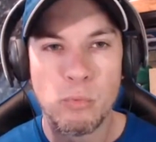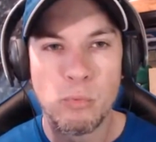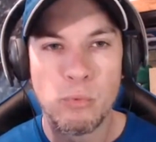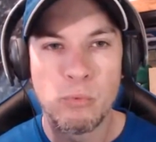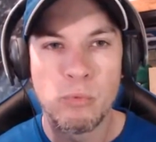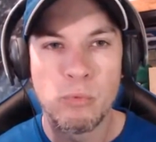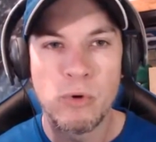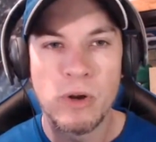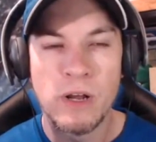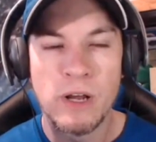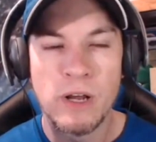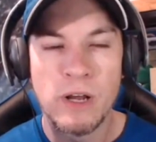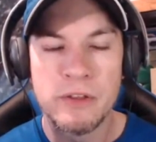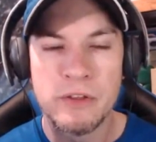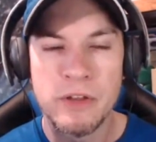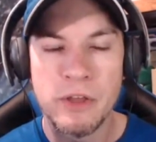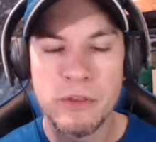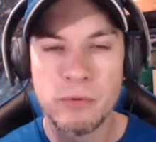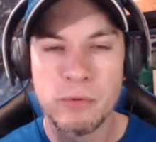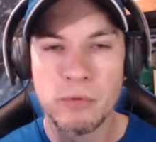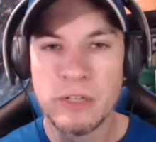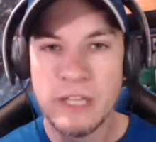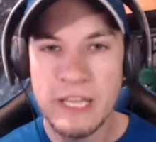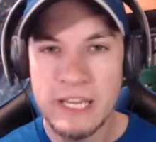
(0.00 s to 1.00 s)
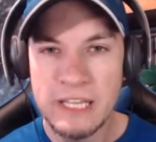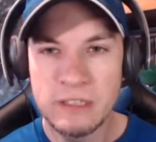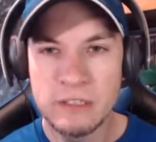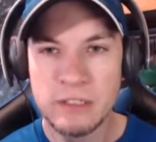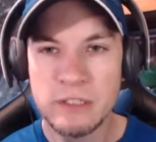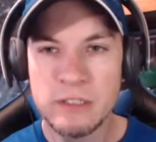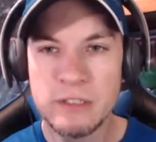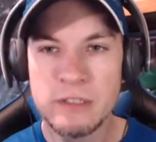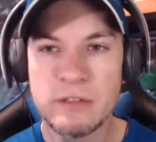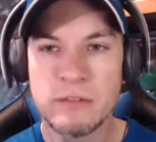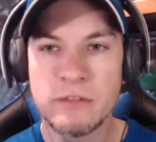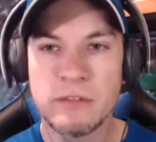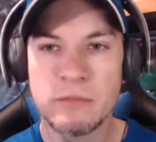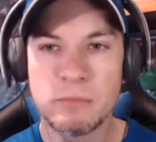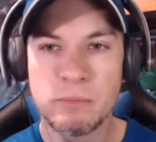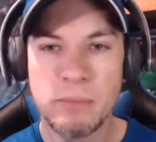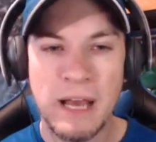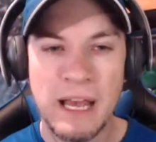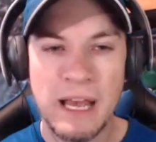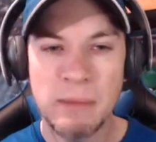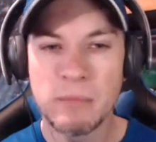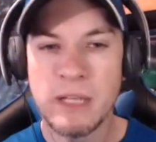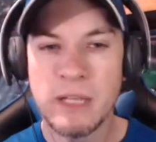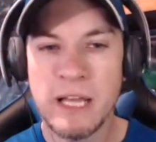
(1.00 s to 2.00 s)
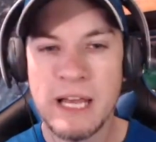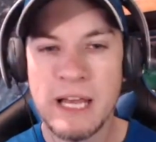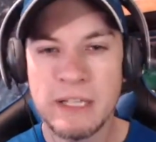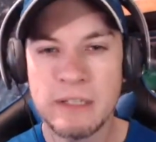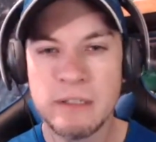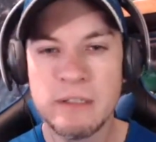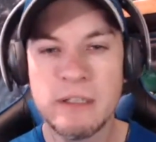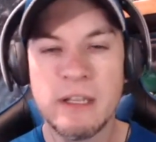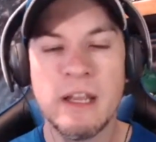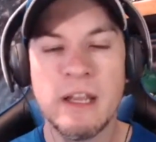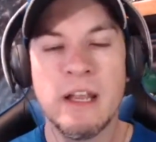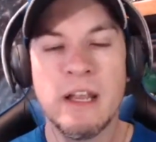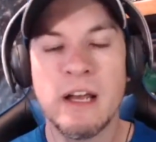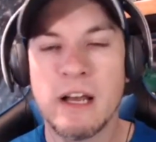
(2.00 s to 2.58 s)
another Lakeland pipeline